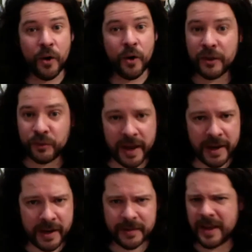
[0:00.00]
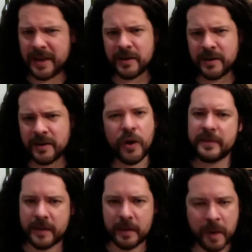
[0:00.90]
know how to edit. I didn't know
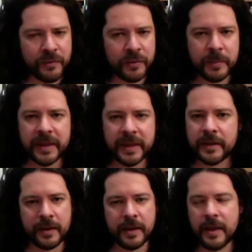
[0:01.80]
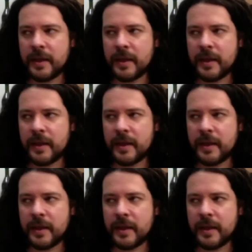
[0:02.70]
anything about filmmaking.